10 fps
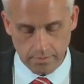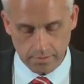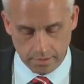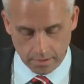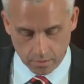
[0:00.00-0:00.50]

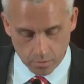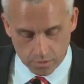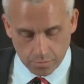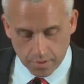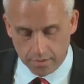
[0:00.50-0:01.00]
In other
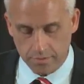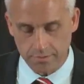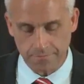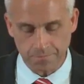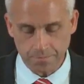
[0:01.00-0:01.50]
words,
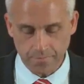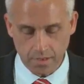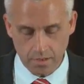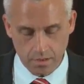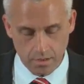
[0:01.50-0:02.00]
brethren,
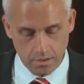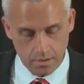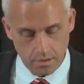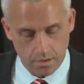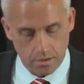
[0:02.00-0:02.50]

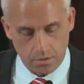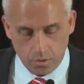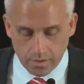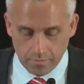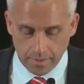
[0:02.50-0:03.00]

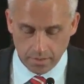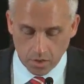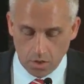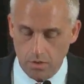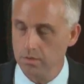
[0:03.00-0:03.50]
you have been
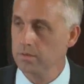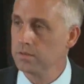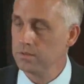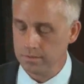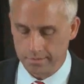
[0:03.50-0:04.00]
called
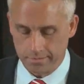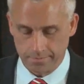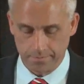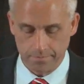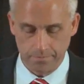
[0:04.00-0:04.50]

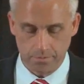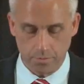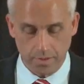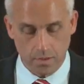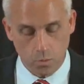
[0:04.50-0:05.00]
to
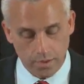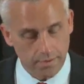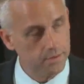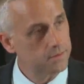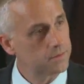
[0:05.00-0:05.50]
be a
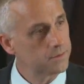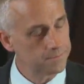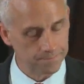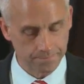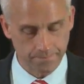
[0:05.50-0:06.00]
witness,
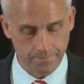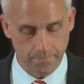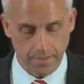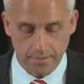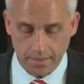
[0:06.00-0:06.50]

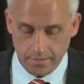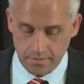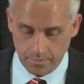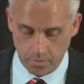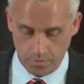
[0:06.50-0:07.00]
a
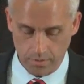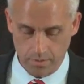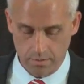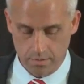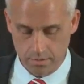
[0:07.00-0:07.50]
testimony,
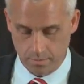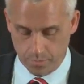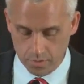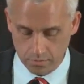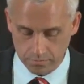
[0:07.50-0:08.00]
a
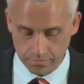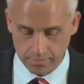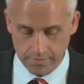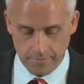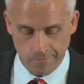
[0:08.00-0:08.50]
proof
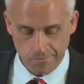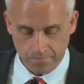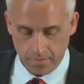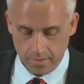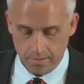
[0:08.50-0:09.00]

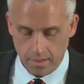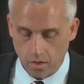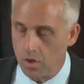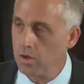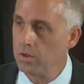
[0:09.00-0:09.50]
that
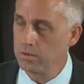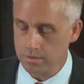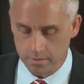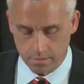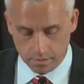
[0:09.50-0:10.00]

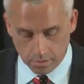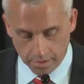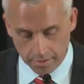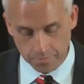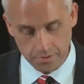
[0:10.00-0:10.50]
all the
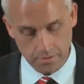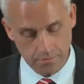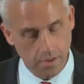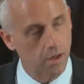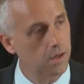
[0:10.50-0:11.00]
claims of
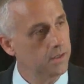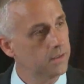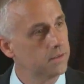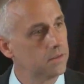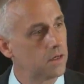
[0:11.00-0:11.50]
God
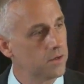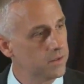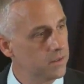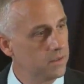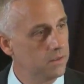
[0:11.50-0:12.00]
are
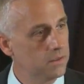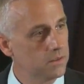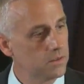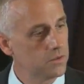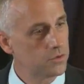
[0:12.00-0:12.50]
indeed
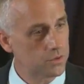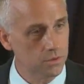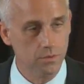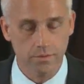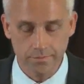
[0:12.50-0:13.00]
true.